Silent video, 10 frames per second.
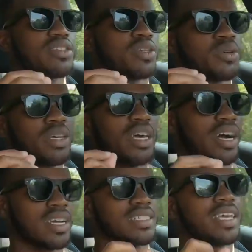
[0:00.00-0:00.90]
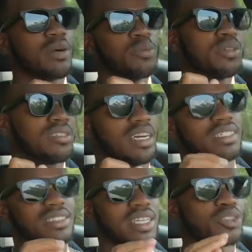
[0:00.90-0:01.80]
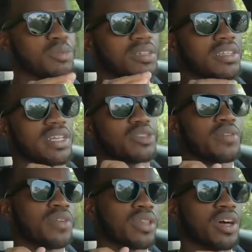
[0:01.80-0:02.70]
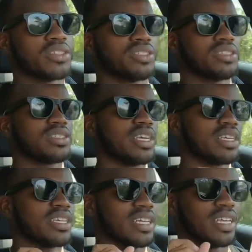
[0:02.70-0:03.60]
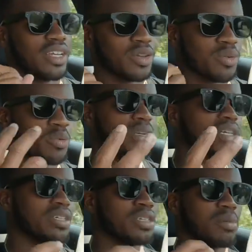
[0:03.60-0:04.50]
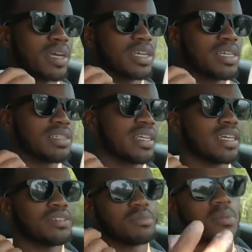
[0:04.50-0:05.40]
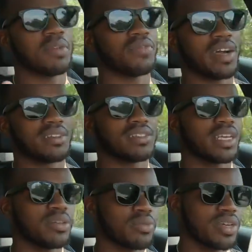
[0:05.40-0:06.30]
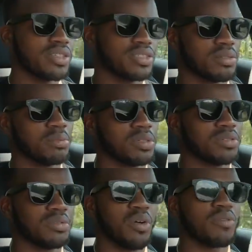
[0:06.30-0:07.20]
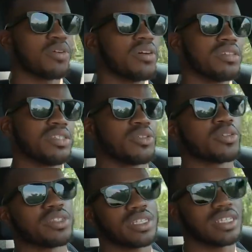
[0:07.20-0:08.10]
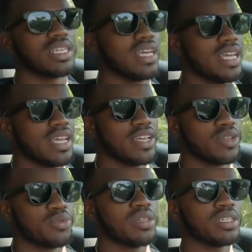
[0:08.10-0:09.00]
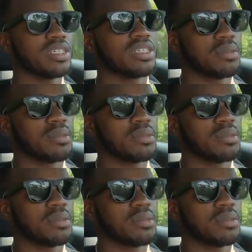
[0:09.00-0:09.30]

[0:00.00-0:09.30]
So honestly, I do believe that. So if you launch this thing really good, you probably get it like maybe 5-second range, but overall the 0 to 60 is really good.